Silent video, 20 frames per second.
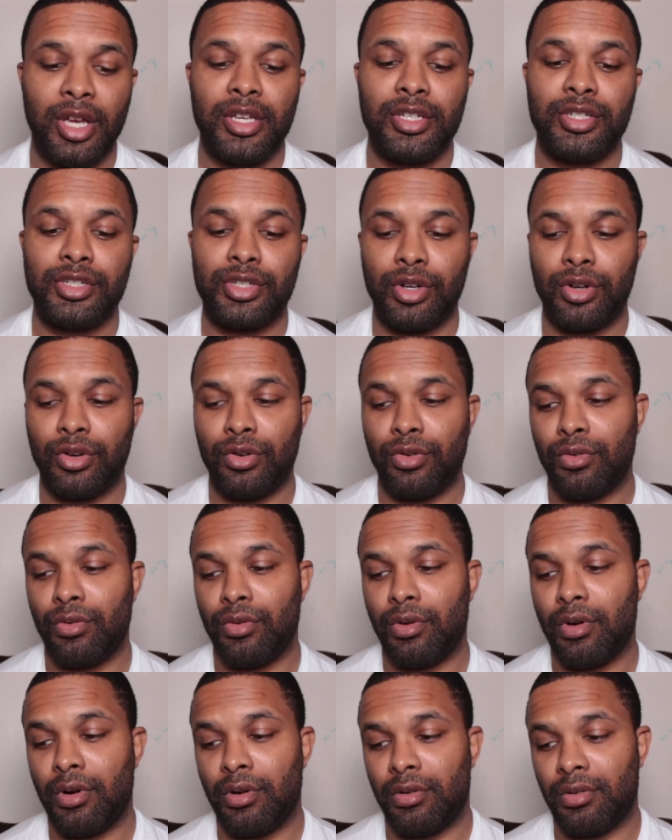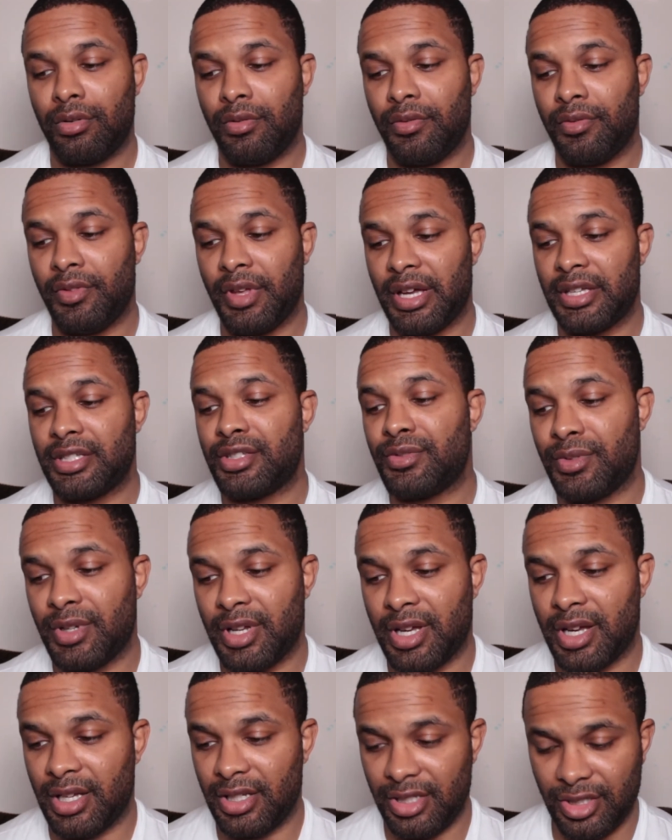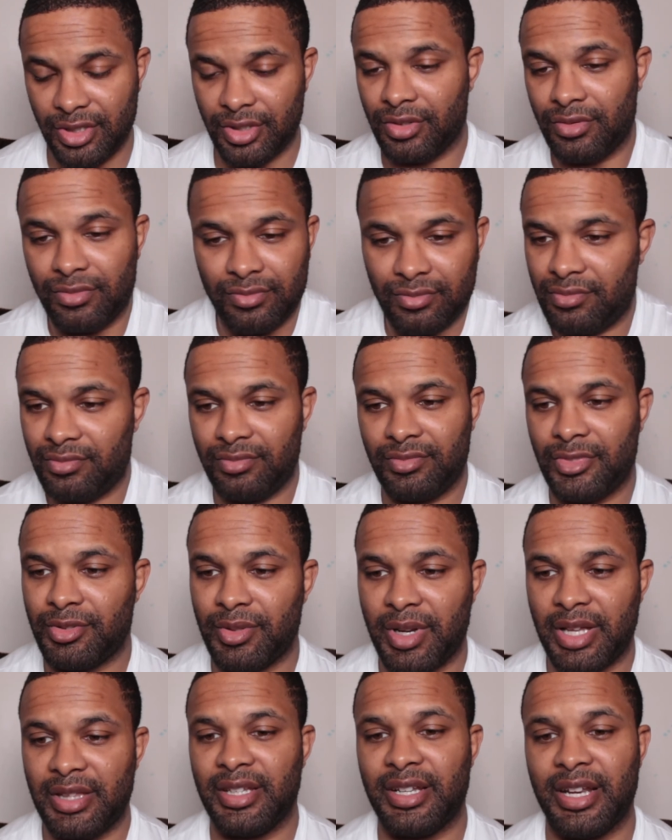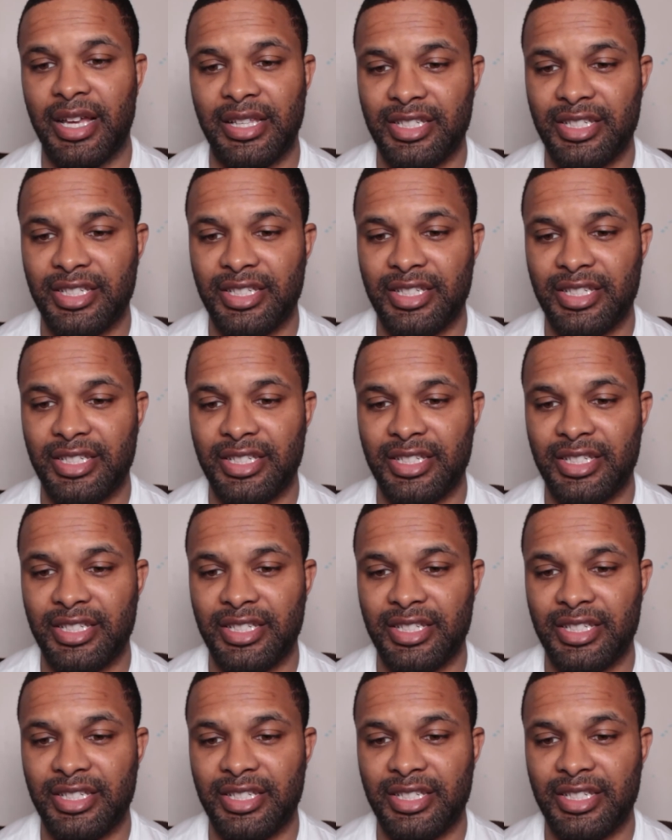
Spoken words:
So that's what I did.